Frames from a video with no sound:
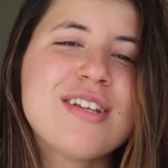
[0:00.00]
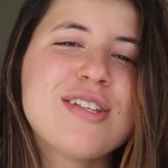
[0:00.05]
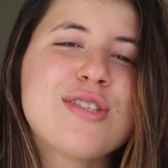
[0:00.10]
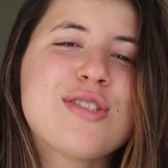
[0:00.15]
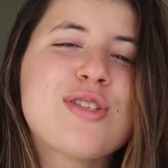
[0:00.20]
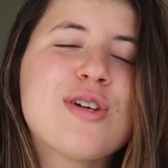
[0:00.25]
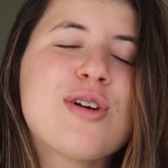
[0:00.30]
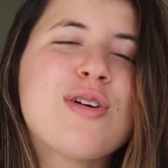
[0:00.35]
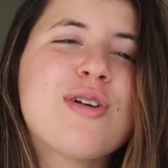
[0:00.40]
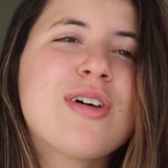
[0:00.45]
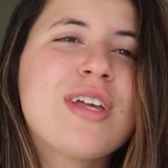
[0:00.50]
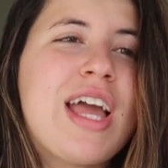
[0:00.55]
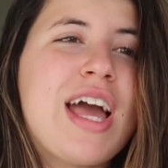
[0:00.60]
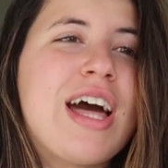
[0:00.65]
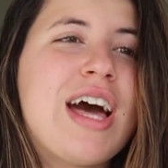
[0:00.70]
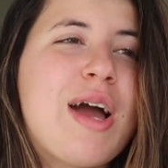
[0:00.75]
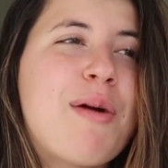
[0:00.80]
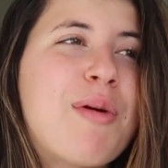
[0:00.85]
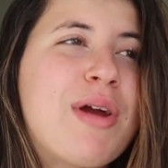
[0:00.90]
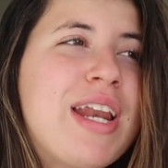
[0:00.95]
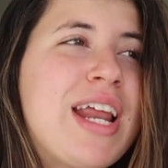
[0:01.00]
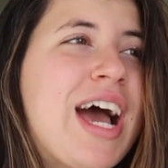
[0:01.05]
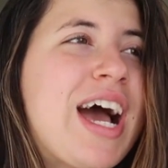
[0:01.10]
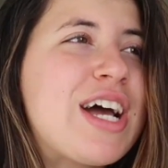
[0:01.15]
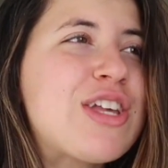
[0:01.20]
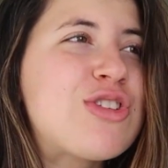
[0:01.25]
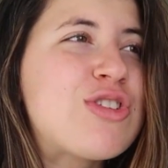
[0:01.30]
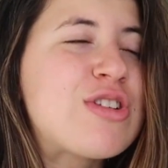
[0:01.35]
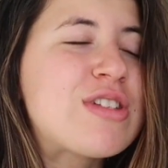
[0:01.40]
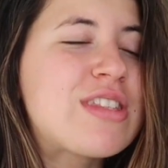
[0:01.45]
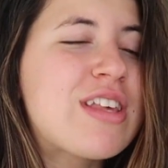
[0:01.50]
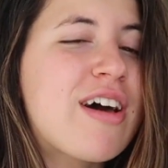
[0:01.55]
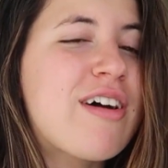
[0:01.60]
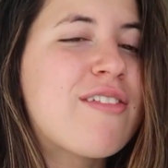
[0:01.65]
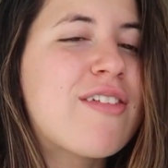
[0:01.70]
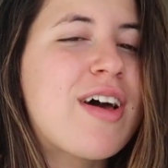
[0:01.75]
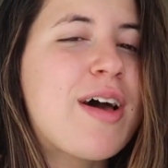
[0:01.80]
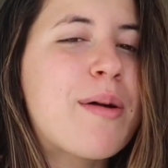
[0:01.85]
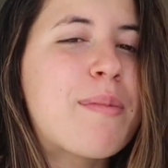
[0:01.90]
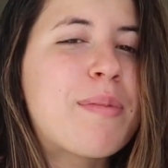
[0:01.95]
So yeah, I want you to ask
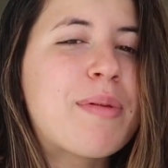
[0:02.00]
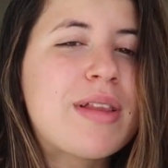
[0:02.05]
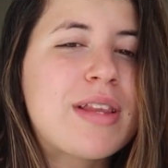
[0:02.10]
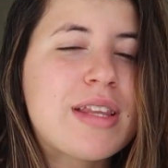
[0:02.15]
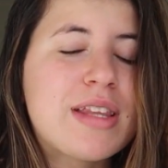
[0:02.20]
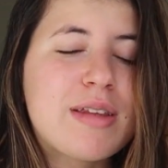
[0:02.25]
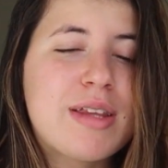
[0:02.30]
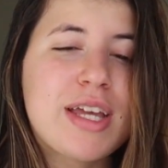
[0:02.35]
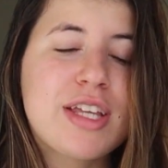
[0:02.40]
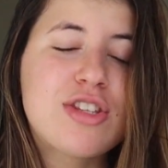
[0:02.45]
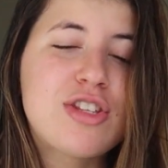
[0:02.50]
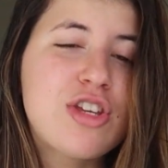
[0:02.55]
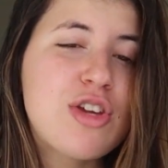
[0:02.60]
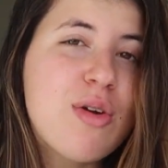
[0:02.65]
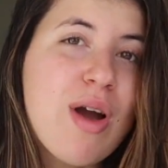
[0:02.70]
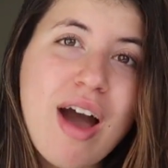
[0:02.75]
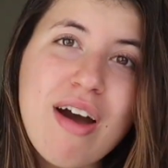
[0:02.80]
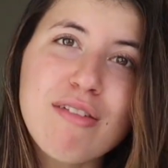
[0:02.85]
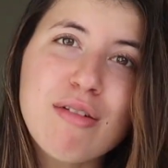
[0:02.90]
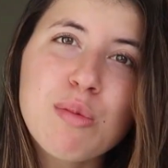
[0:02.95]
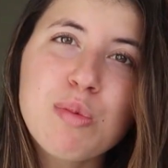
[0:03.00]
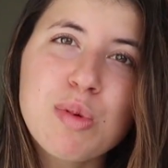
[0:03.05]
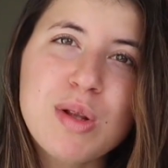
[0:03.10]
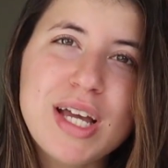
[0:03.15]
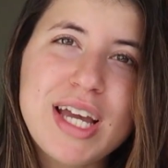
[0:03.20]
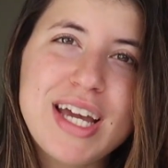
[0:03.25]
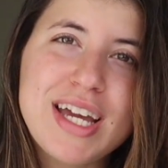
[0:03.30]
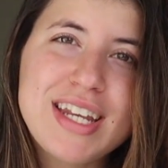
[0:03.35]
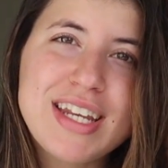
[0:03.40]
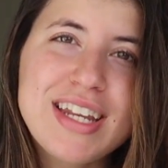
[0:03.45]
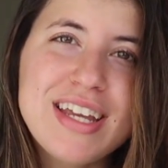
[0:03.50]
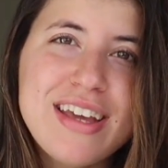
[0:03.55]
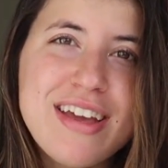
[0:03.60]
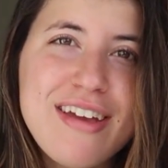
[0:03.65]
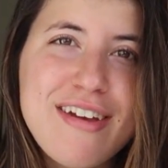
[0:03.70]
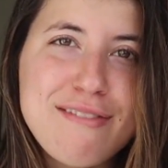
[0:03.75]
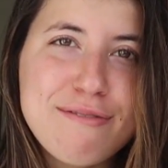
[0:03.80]
yourself, do you have a plan?